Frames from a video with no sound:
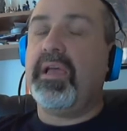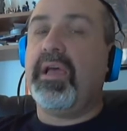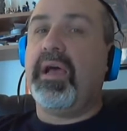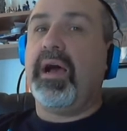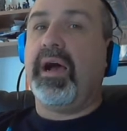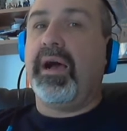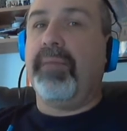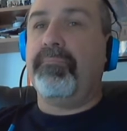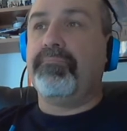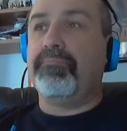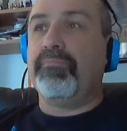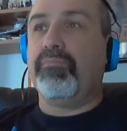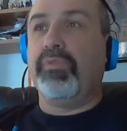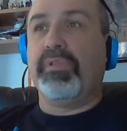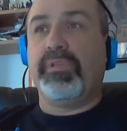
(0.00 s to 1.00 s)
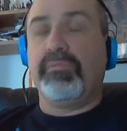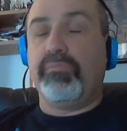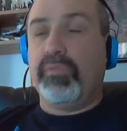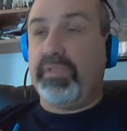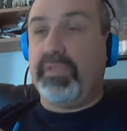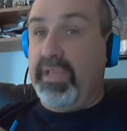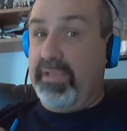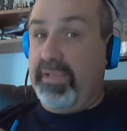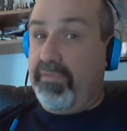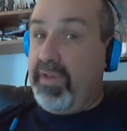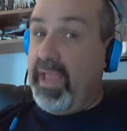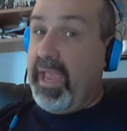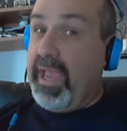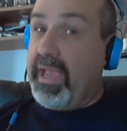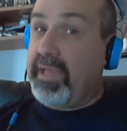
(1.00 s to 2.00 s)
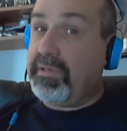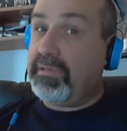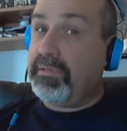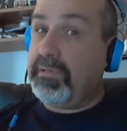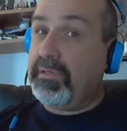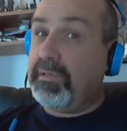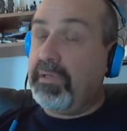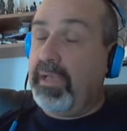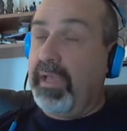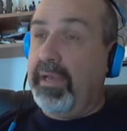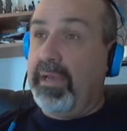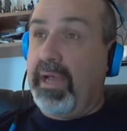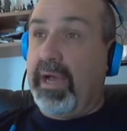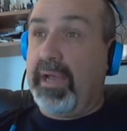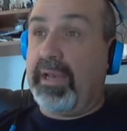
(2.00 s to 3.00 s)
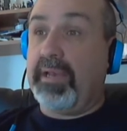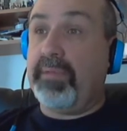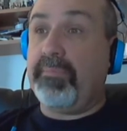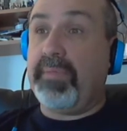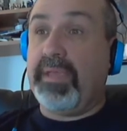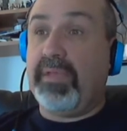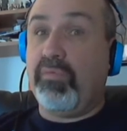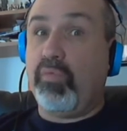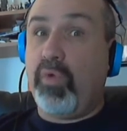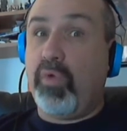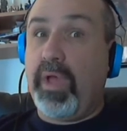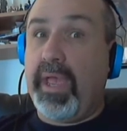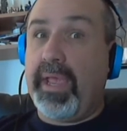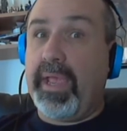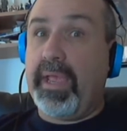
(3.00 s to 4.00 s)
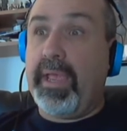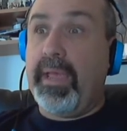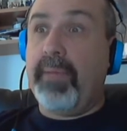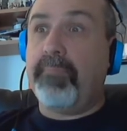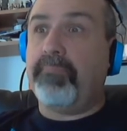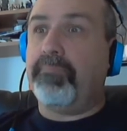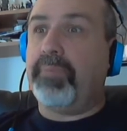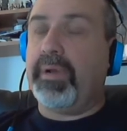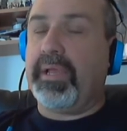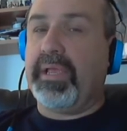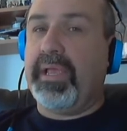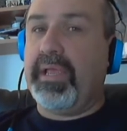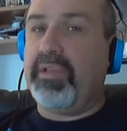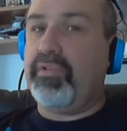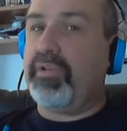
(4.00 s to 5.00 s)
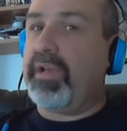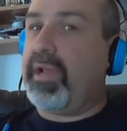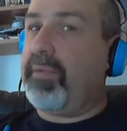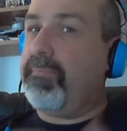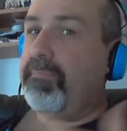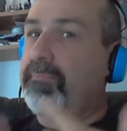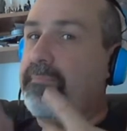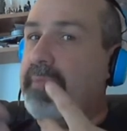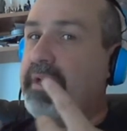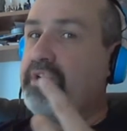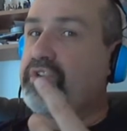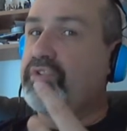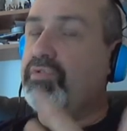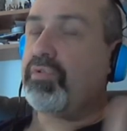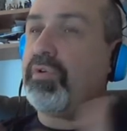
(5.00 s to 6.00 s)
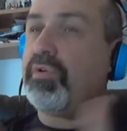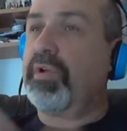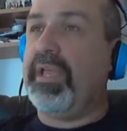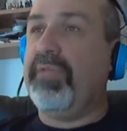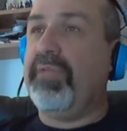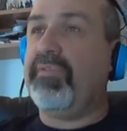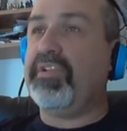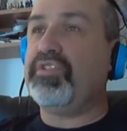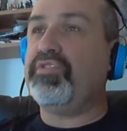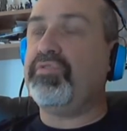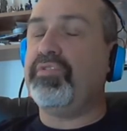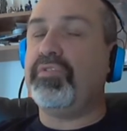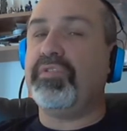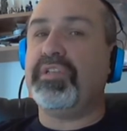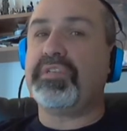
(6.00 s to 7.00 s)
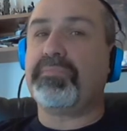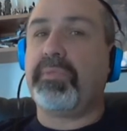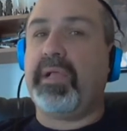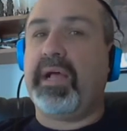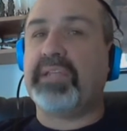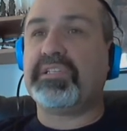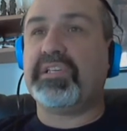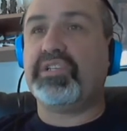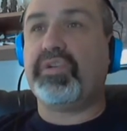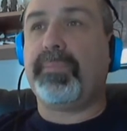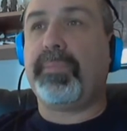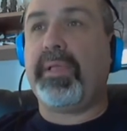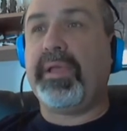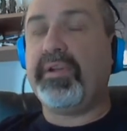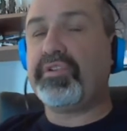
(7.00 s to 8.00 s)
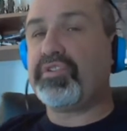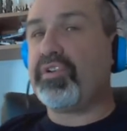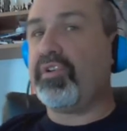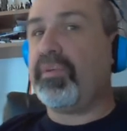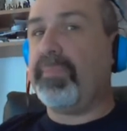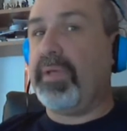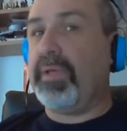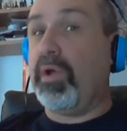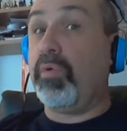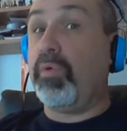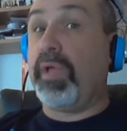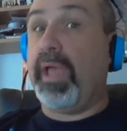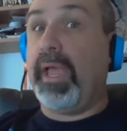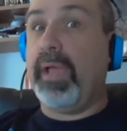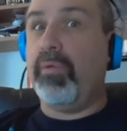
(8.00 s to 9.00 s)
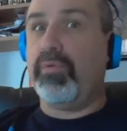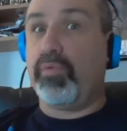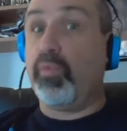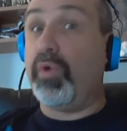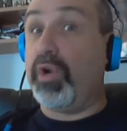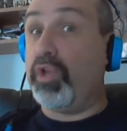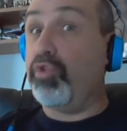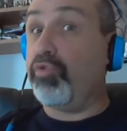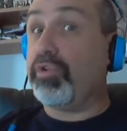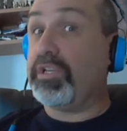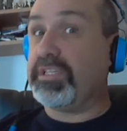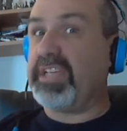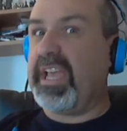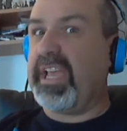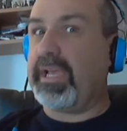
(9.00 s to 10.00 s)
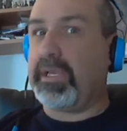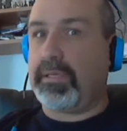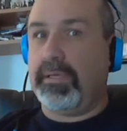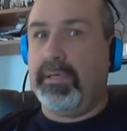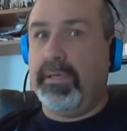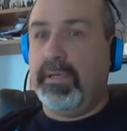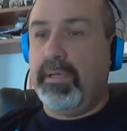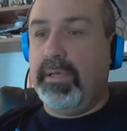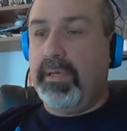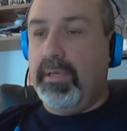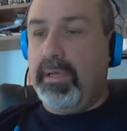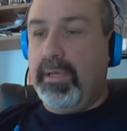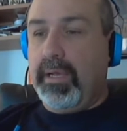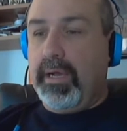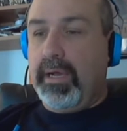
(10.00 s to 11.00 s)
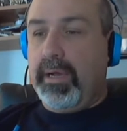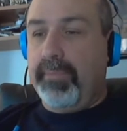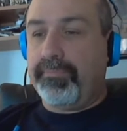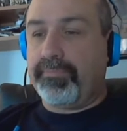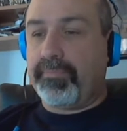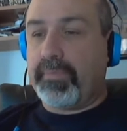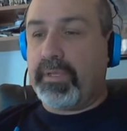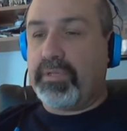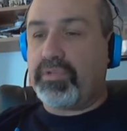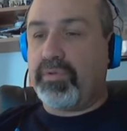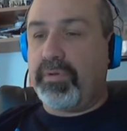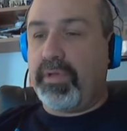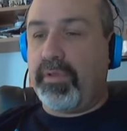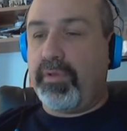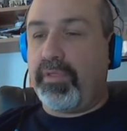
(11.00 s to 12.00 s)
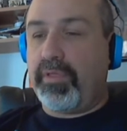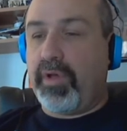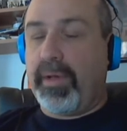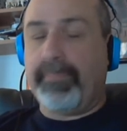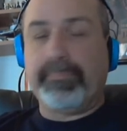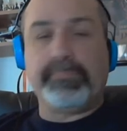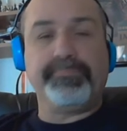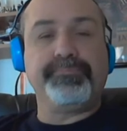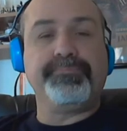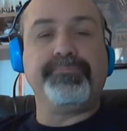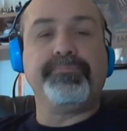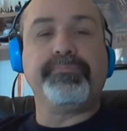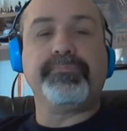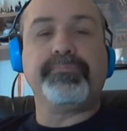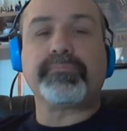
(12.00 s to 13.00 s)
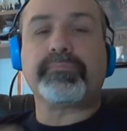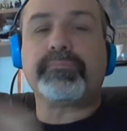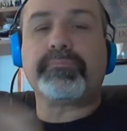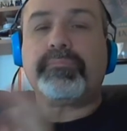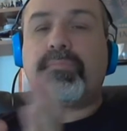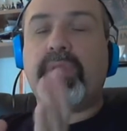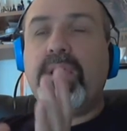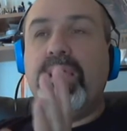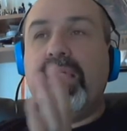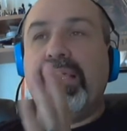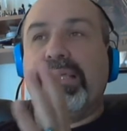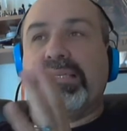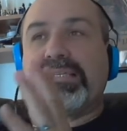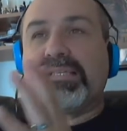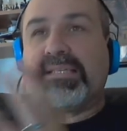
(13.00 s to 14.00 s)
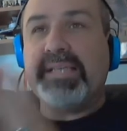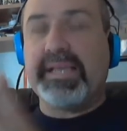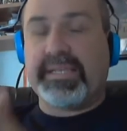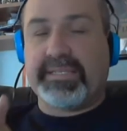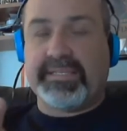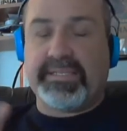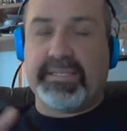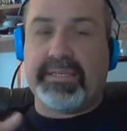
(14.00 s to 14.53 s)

um, with a, with an even hand and not in a mean way. But again, you got to make sure, even as you do these plots, that your players are going to be okay with where you can take it. Um, so another thought. Sixth,